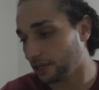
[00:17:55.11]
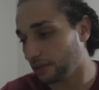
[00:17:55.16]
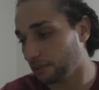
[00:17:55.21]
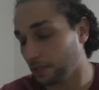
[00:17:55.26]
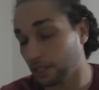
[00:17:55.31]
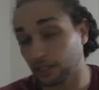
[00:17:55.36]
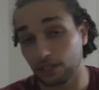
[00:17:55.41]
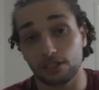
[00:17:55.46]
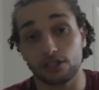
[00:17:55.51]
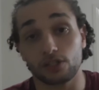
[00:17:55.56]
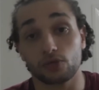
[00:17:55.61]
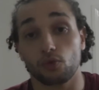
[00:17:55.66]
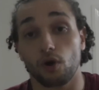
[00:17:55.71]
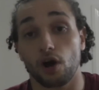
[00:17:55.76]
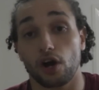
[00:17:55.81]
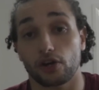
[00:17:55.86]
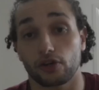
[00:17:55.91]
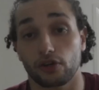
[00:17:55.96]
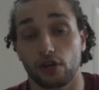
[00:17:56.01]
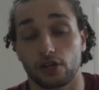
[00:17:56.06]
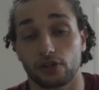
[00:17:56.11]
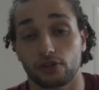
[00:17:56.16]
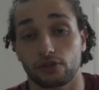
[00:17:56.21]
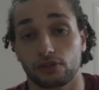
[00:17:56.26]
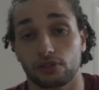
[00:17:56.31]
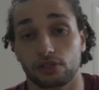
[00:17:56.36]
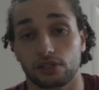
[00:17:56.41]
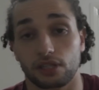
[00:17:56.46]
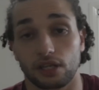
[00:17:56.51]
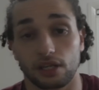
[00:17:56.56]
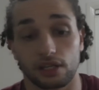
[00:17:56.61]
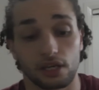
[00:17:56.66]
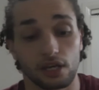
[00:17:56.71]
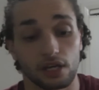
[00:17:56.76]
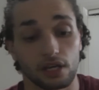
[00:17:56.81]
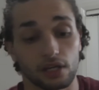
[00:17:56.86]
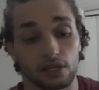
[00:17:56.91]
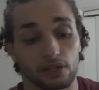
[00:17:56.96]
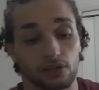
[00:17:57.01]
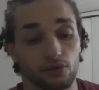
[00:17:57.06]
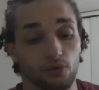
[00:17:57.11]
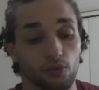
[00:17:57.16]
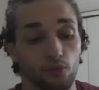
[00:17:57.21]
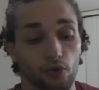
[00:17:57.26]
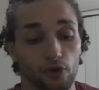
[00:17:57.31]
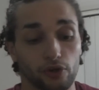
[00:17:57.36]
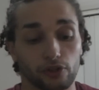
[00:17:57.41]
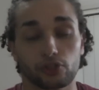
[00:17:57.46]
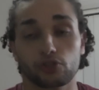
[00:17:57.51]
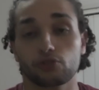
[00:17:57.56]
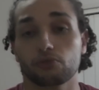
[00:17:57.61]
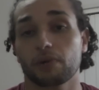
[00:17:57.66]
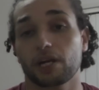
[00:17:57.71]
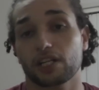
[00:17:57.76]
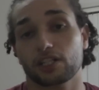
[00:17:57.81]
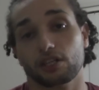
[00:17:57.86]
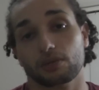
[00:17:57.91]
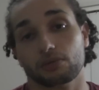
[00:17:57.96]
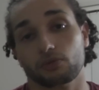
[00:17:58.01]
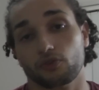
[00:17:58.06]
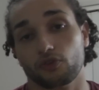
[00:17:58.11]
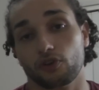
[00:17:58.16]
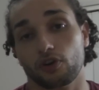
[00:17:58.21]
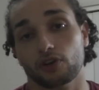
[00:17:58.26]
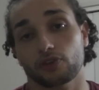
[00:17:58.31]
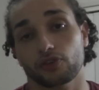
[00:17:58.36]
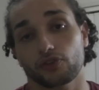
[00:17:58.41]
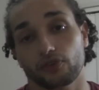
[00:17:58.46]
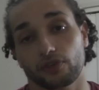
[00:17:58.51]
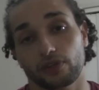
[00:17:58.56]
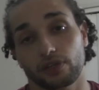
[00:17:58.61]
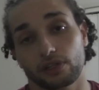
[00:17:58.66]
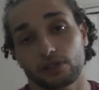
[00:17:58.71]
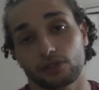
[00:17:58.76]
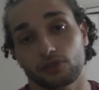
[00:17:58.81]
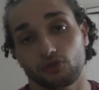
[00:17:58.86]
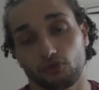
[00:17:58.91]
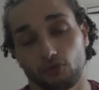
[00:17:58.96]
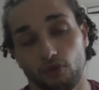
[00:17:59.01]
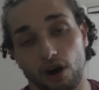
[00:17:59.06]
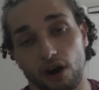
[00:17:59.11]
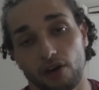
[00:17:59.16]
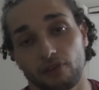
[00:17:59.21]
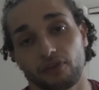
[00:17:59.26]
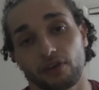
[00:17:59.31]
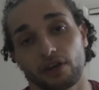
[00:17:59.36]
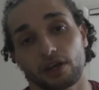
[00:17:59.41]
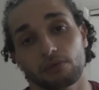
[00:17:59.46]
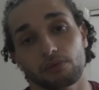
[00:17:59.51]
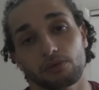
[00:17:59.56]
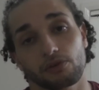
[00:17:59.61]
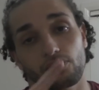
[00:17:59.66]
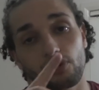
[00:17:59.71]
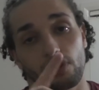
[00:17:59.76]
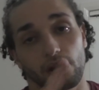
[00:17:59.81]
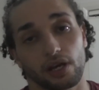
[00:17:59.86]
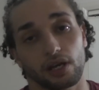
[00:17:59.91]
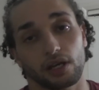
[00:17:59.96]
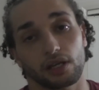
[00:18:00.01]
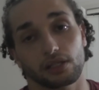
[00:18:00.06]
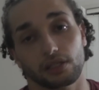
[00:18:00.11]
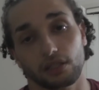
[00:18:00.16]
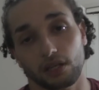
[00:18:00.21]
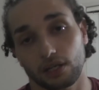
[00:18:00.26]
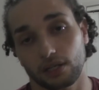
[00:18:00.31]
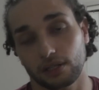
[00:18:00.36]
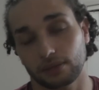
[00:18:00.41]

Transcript: and this is why I used to say the worst 2 matchups for Conor is Uriah Faber and,